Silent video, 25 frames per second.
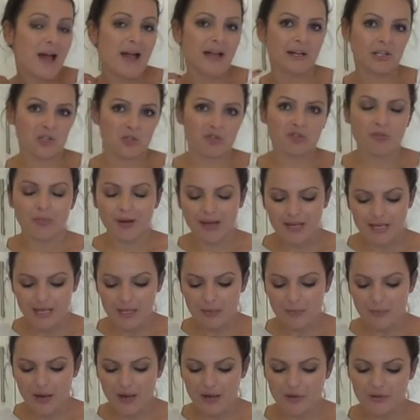extra
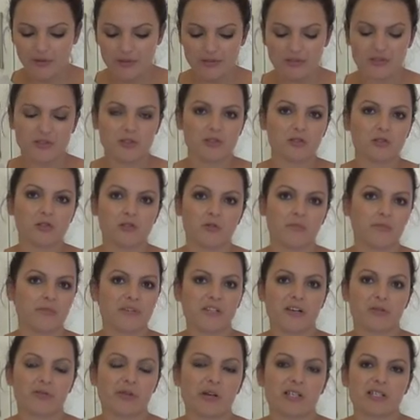baking powder to
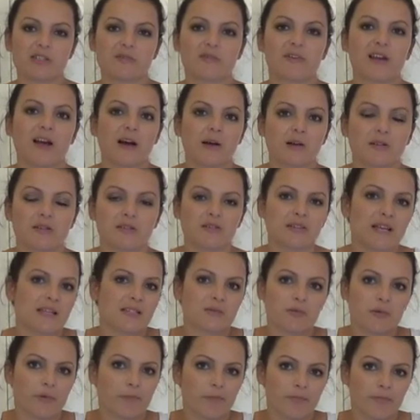self-raising flour, because
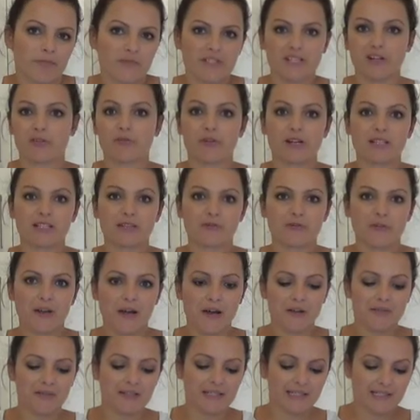that's what self-raising
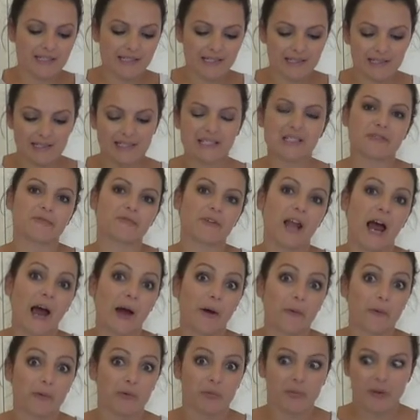flour is. It's
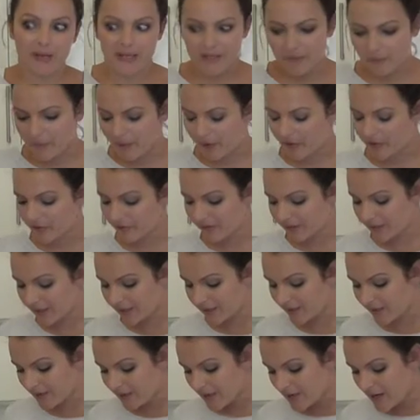flour with baking powder in
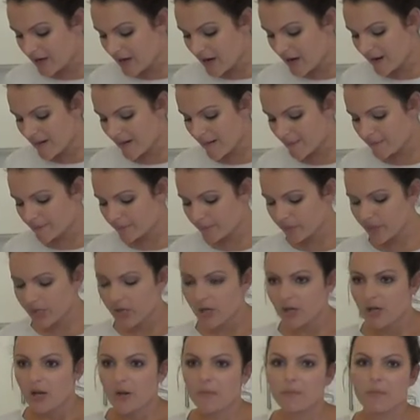it.
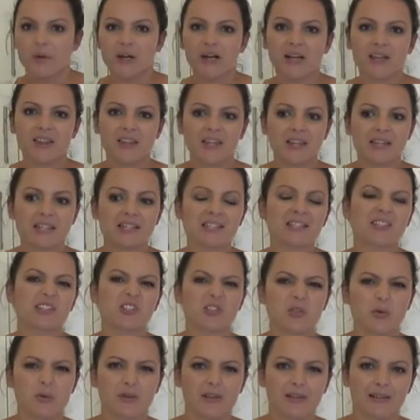But I think this could
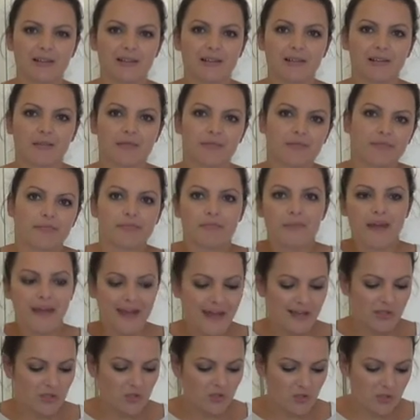do with a little
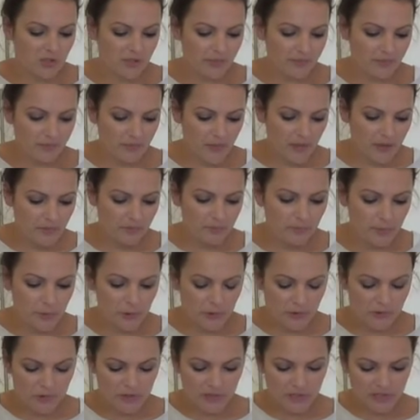extra
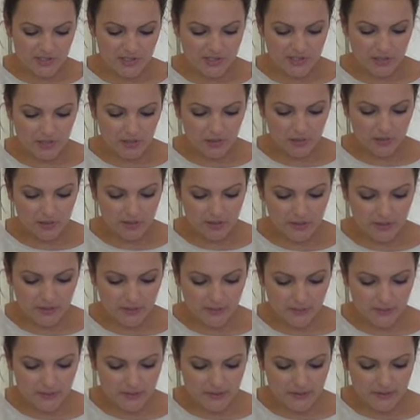boost just to hold it
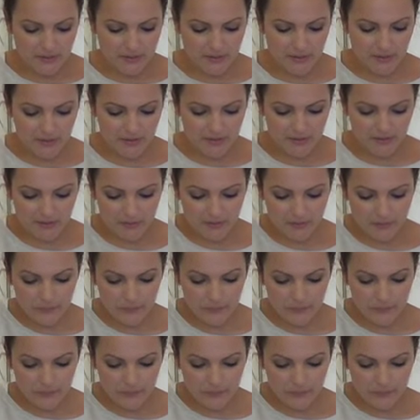up. So